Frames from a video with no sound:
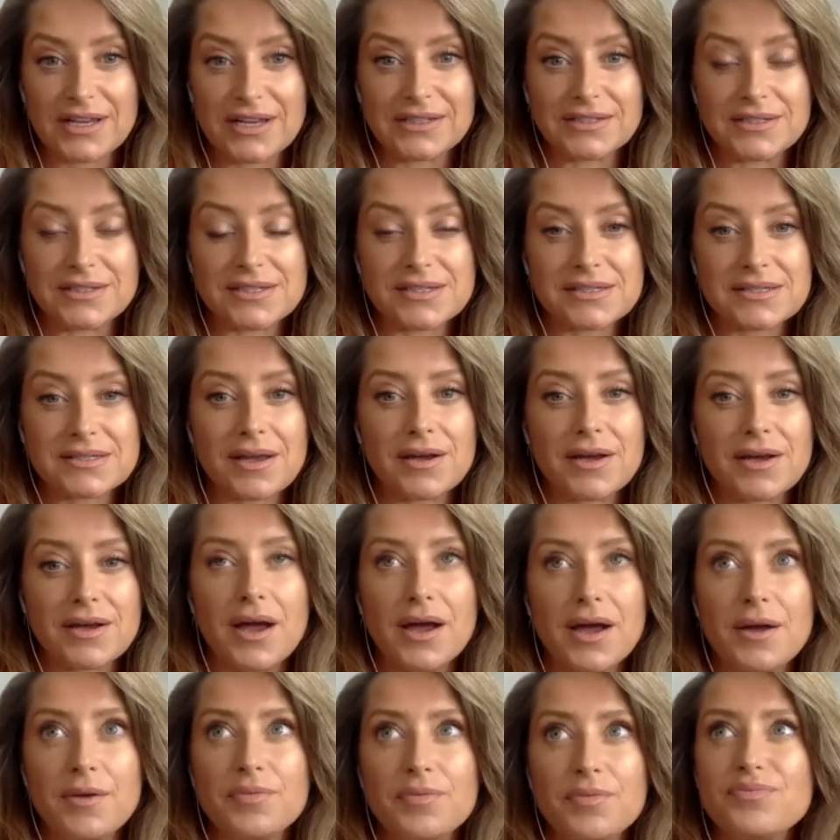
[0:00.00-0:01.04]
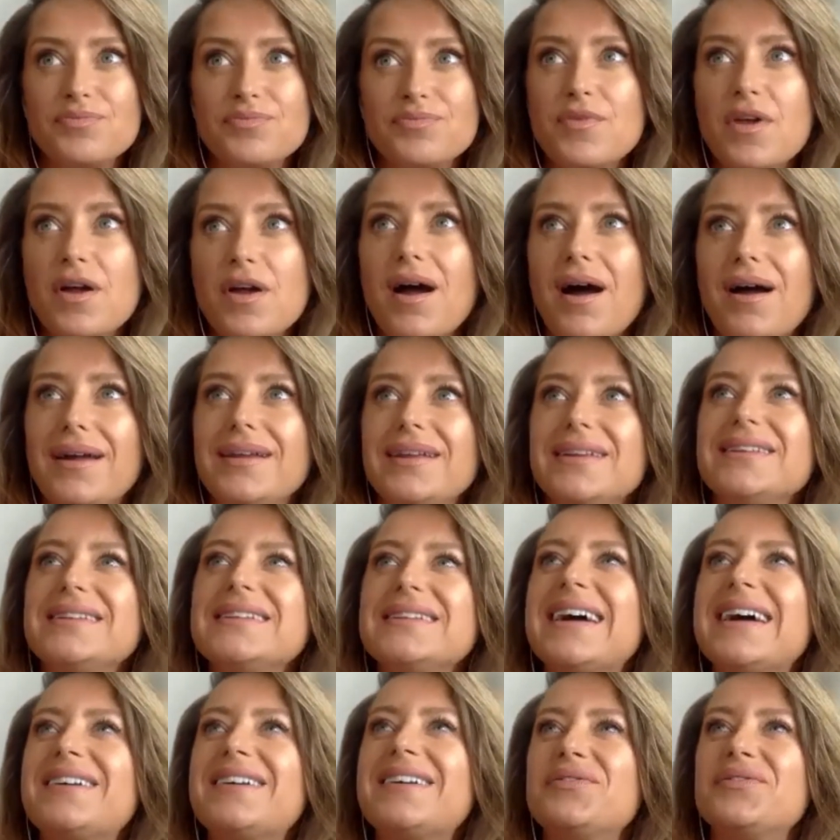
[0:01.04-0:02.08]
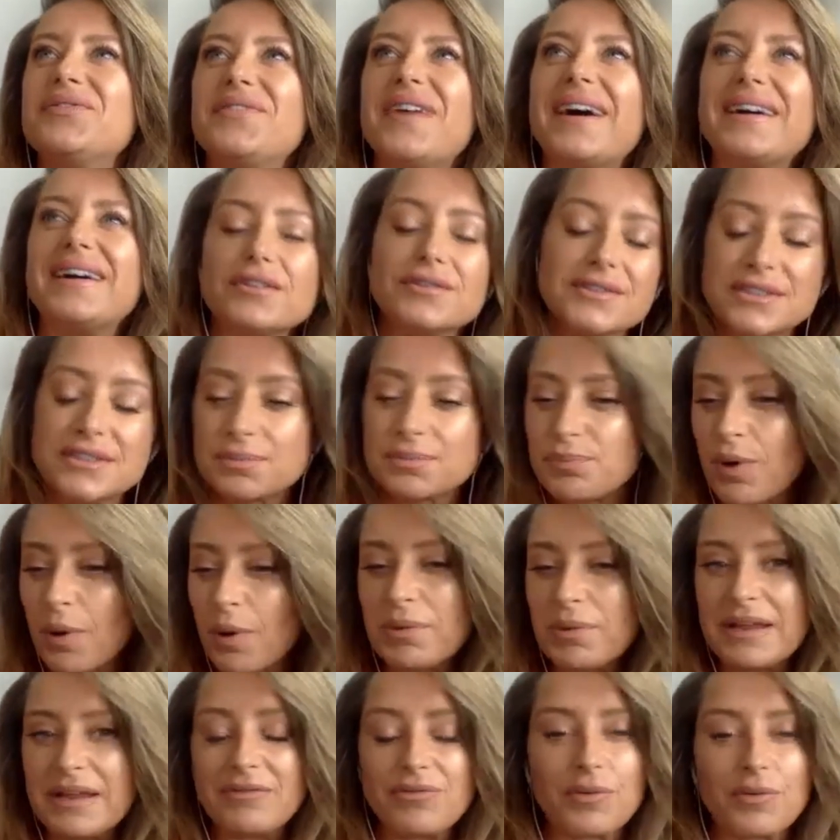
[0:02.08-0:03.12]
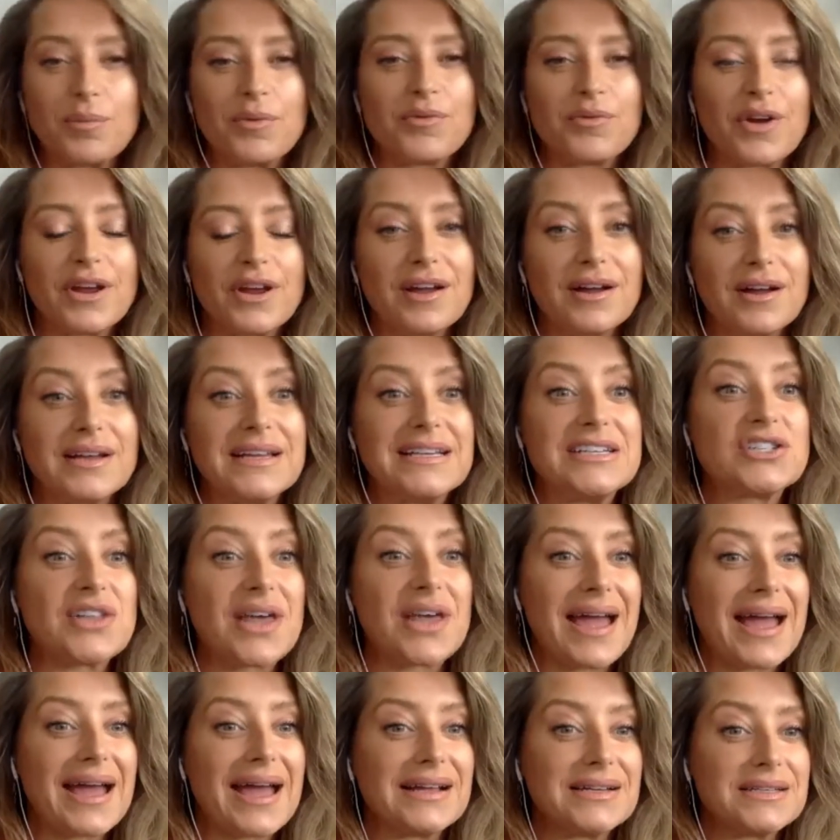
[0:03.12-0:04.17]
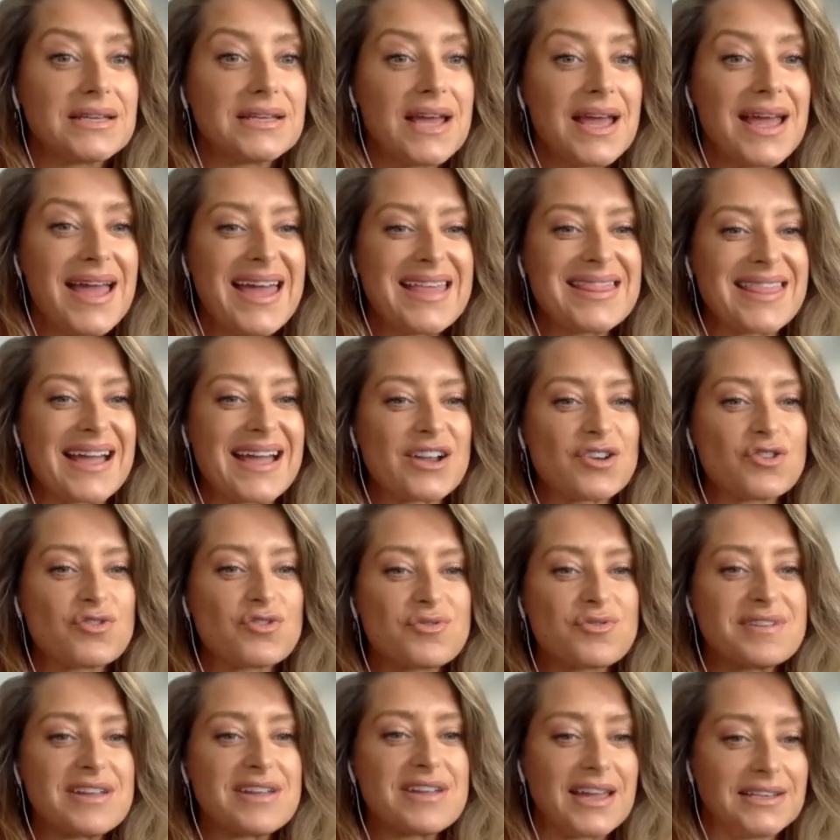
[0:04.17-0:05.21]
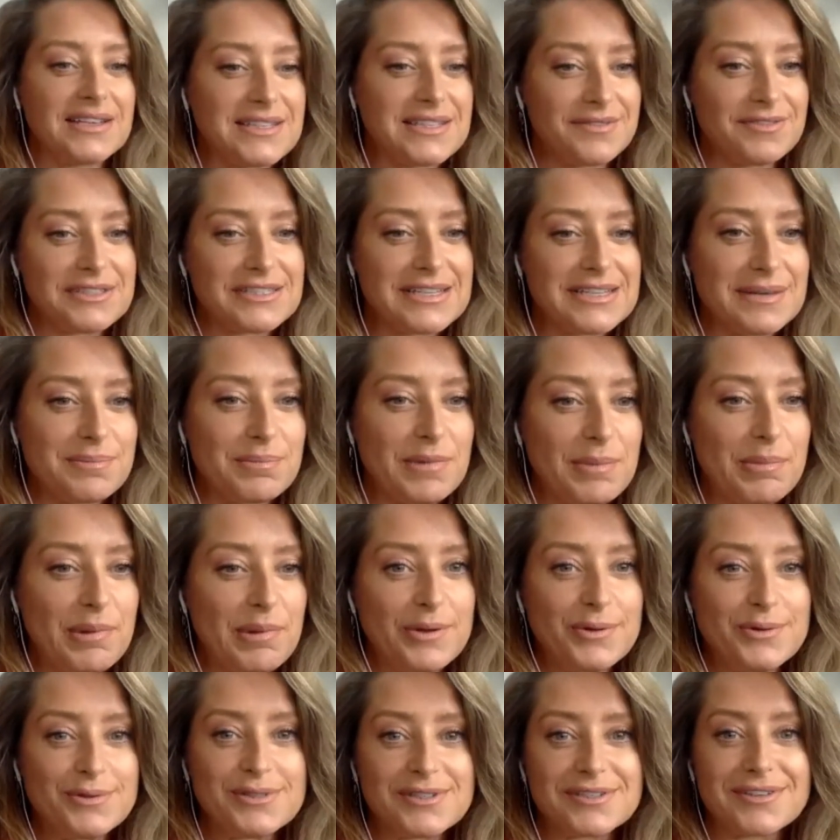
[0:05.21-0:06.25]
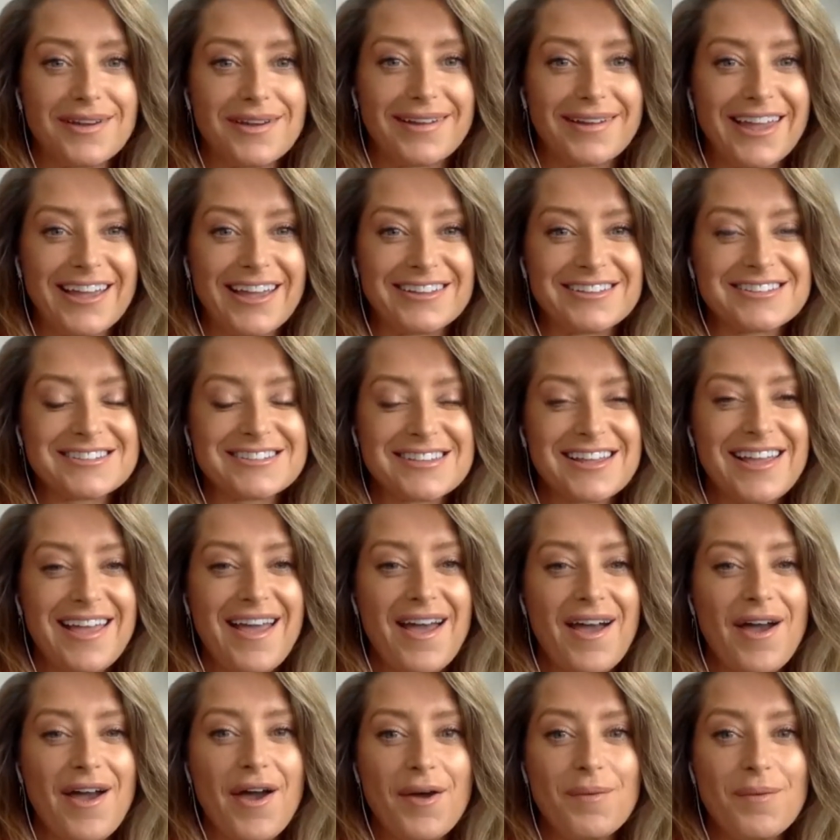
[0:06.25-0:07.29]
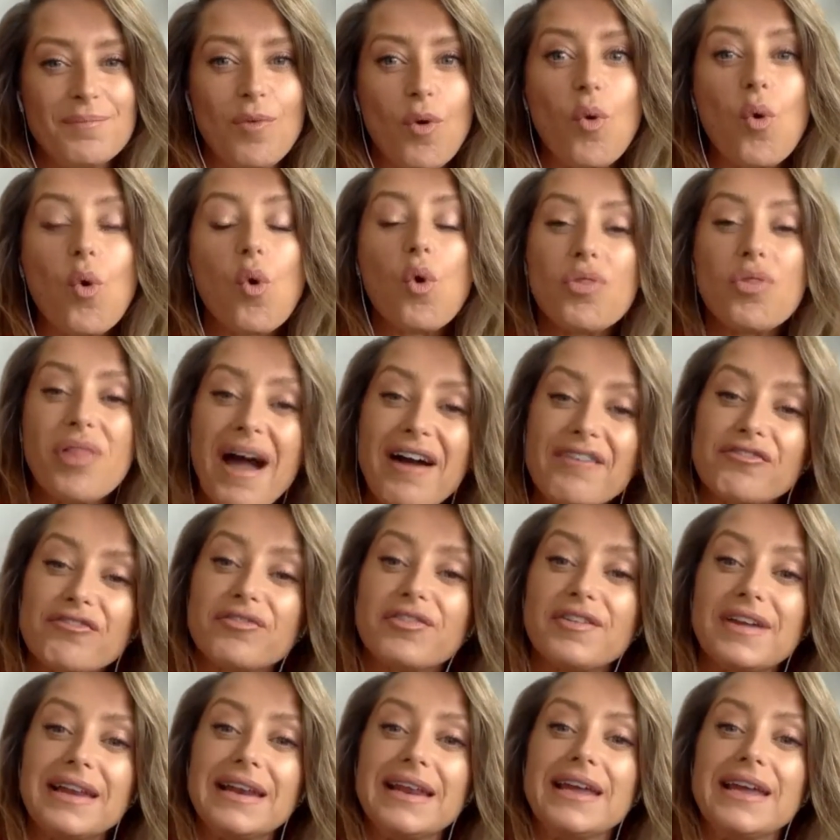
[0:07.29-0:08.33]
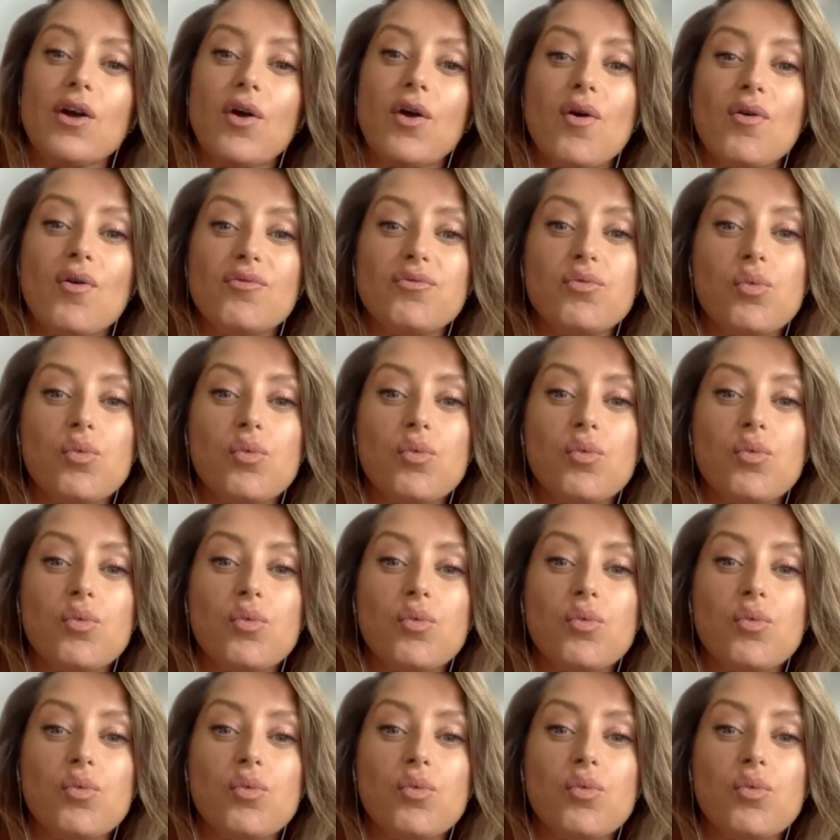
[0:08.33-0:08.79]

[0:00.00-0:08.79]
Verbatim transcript: and so, uh, I felt probably from a very young age that I had that creativity in my bones, I guess, um, all that feeling of